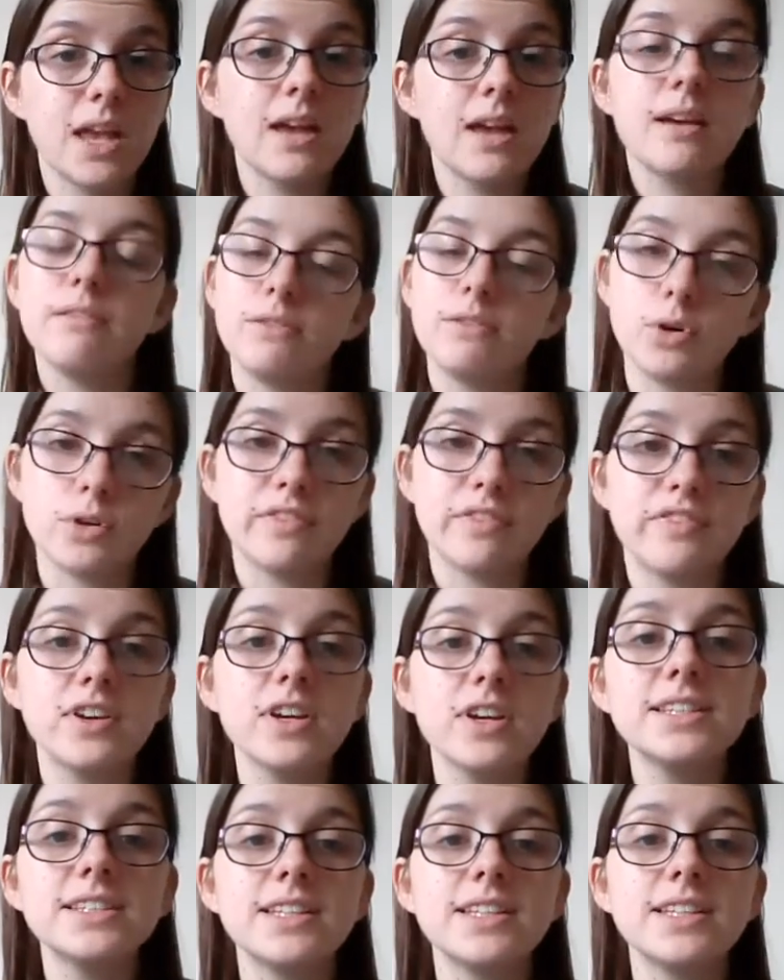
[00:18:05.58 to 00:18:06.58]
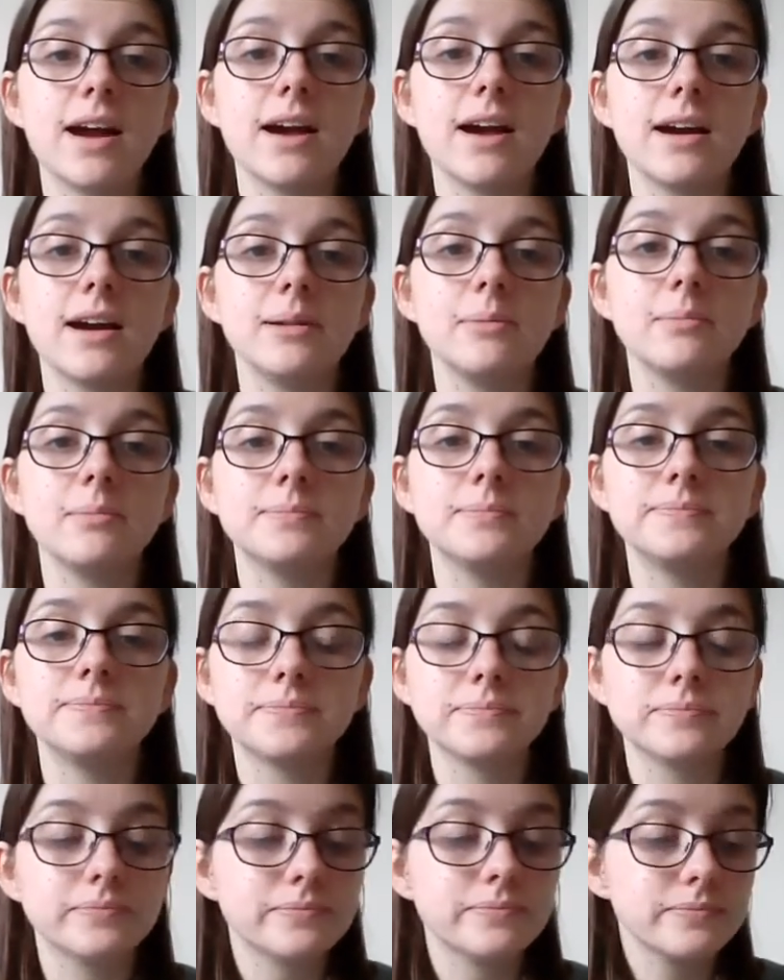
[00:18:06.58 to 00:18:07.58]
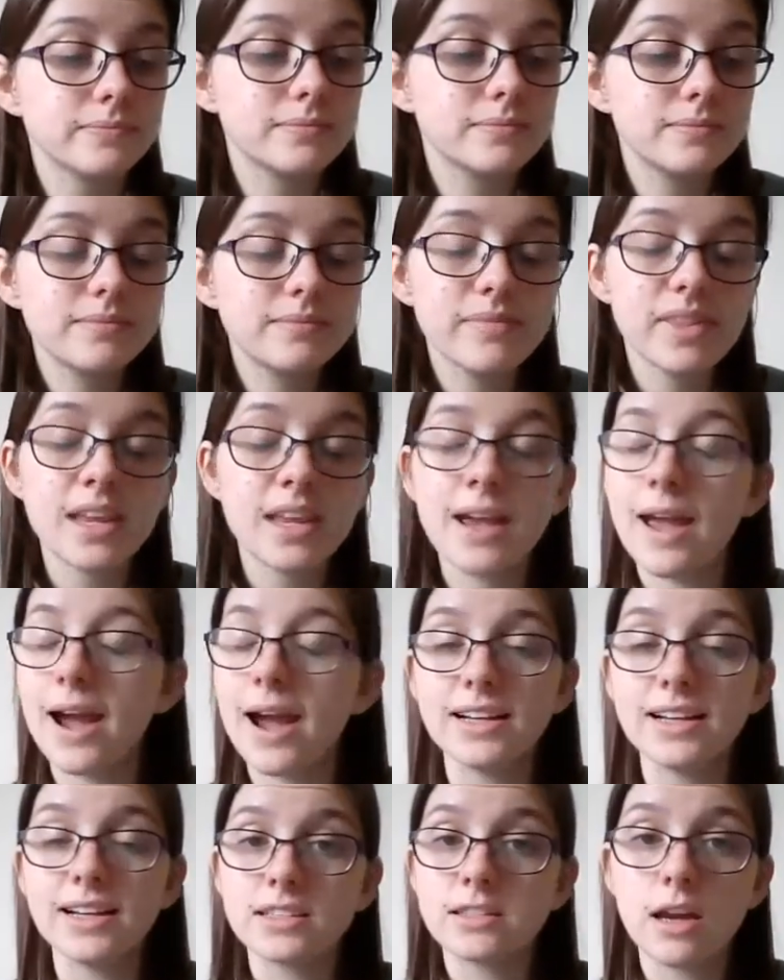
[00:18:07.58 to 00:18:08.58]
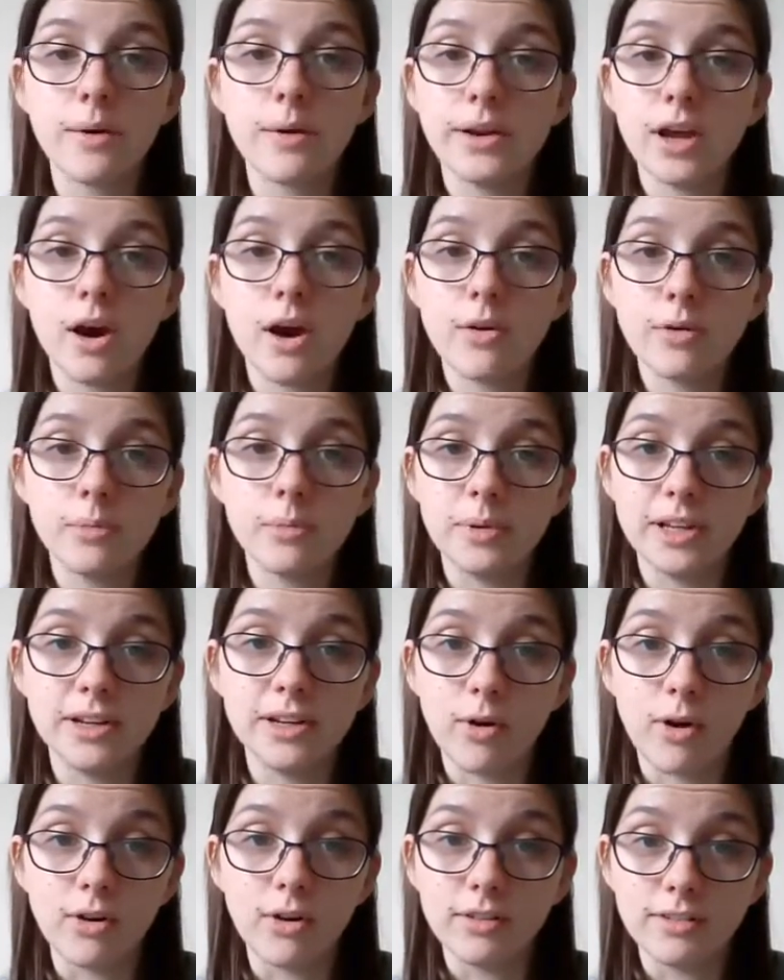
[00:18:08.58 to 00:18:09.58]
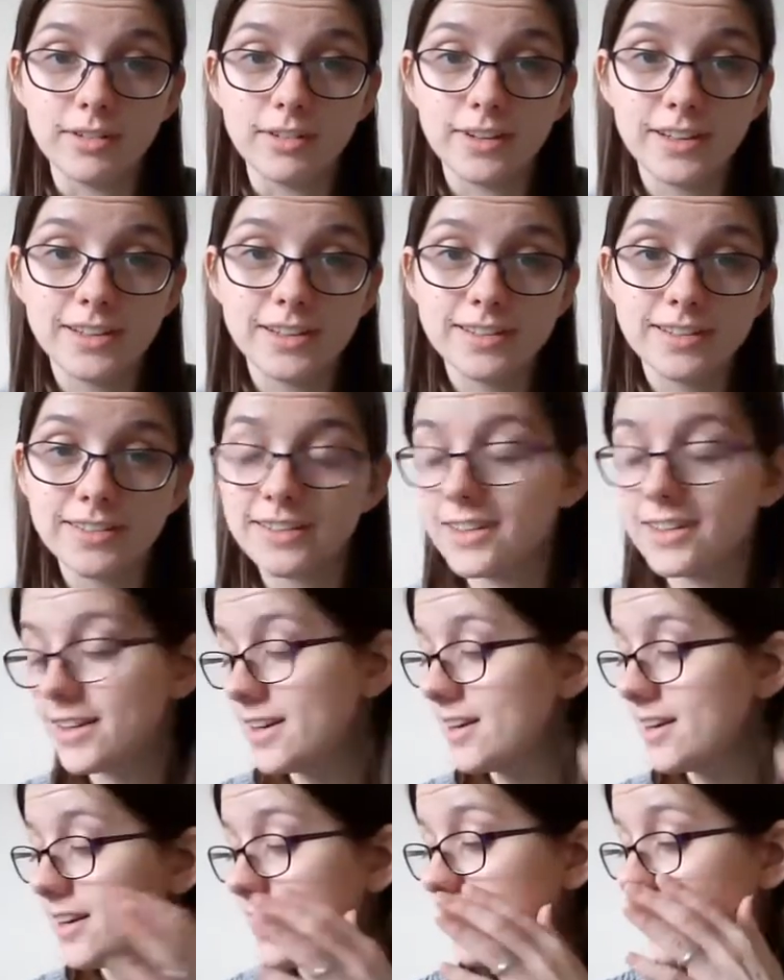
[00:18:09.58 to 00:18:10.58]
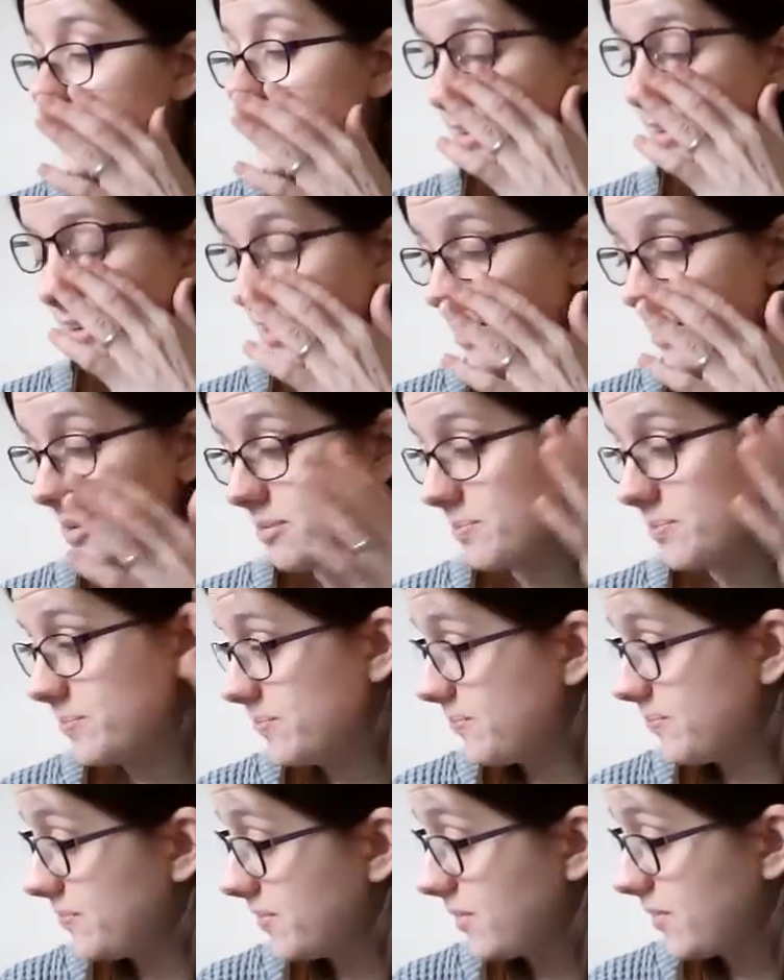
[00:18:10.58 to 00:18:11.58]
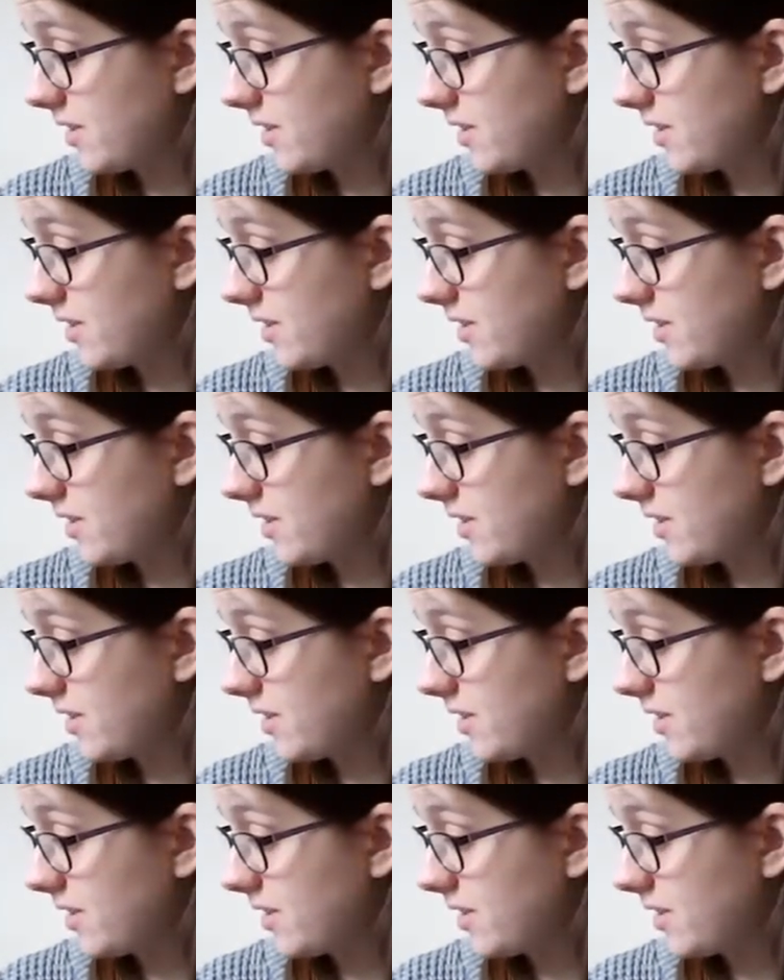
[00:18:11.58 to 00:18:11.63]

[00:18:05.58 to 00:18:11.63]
for the first time, and it's going horribly wrong. I